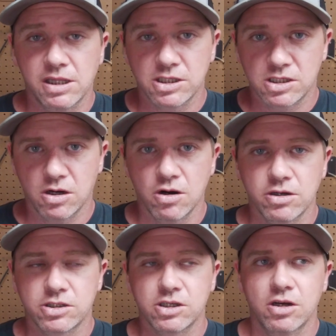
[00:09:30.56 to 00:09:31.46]

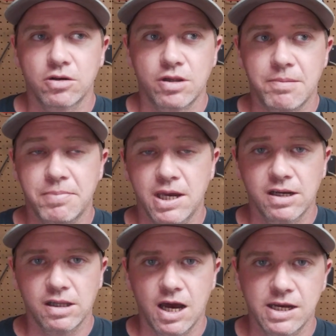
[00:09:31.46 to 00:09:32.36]
start, so they
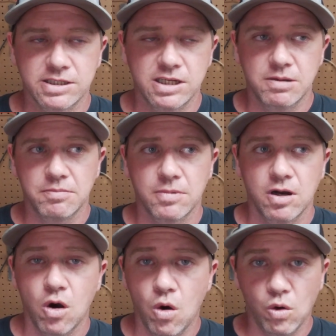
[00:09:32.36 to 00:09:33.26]
penalized him
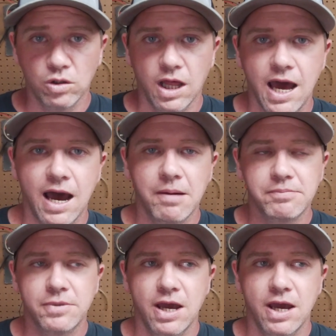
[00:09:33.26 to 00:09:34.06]
a whole lap.